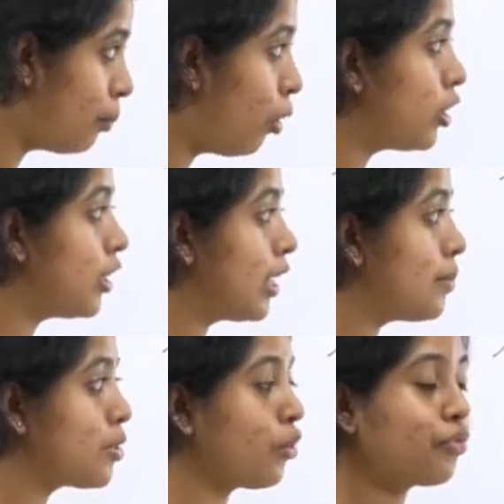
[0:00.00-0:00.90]
both in
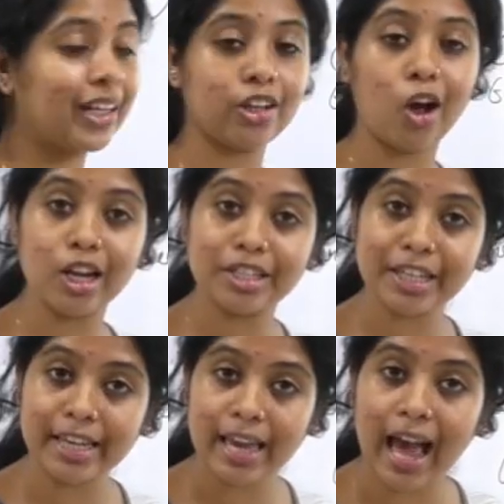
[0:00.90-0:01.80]
terms of
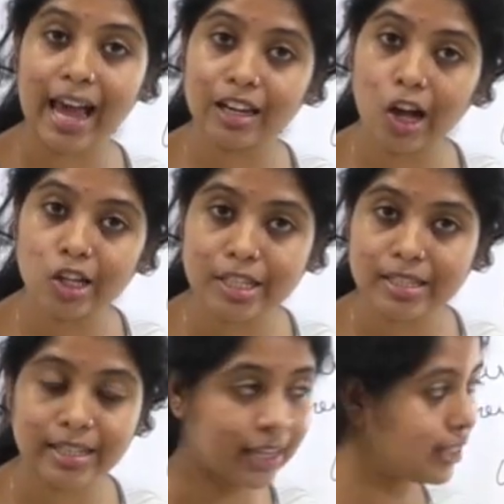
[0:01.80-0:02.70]
technology and
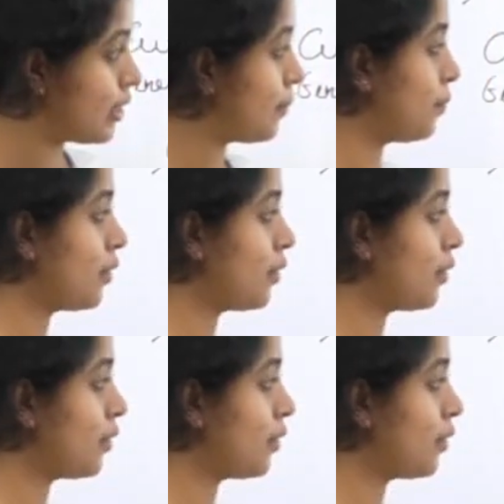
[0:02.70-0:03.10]
logistics.